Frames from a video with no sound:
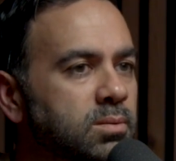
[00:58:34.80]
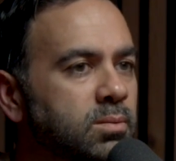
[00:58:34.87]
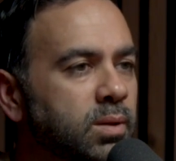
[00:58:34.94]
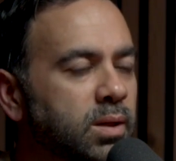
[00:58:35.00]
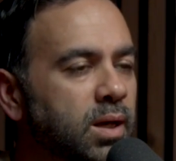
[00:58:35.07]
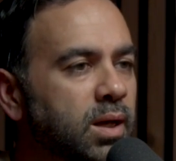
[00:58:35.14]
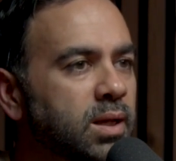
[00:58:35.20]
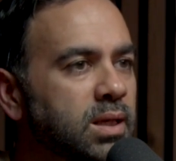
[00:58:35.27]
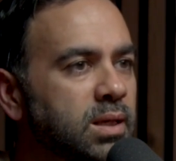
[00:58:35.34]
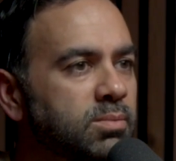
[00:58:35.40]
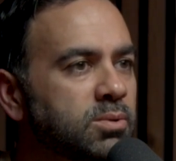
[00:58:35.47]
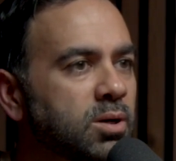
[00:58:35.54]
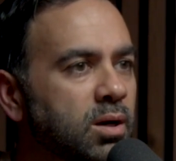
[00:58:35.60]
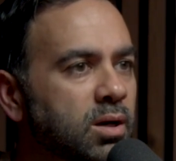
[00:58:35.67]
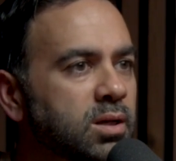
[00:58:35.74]
We got to keep
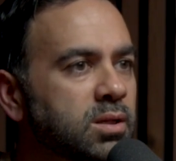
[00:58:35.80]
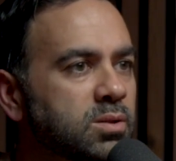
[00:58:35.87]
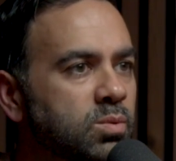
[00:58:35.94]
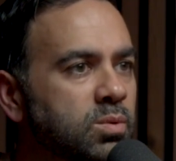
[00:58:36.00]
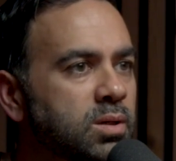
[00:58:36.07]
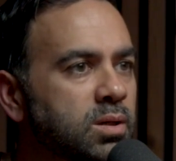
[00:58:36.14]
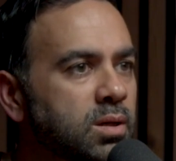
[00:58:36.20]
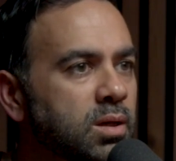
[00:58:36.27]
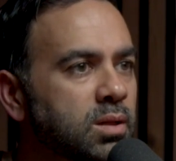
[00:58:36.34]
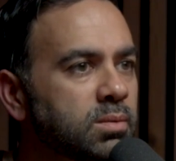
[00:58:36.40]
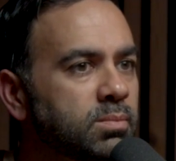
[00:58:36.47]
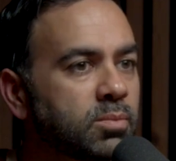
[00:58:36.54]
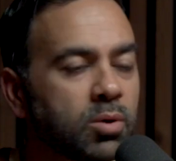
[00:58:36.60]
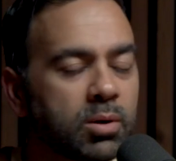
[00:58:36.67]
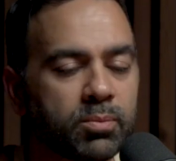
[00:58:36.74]
talking to one another.
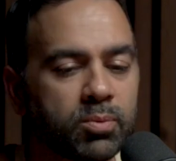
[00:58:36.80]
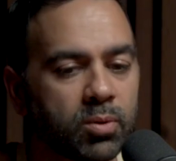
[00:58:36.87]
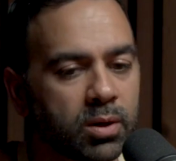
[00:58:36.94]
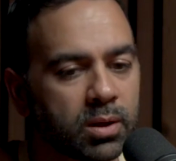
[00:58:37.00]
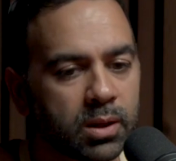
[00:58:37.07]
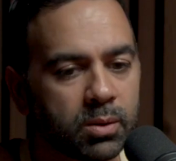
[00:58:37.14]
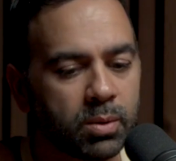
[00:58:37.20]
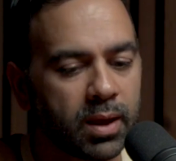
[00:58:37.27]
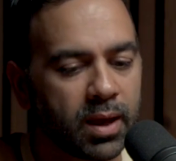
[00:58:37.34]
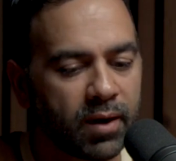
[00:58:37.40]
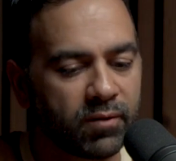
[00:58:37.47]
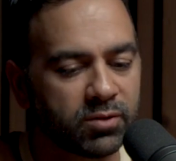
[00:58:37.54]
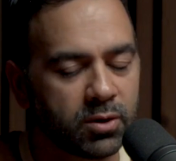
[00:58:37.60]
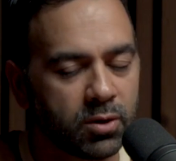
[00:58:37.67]
More importantly, we have to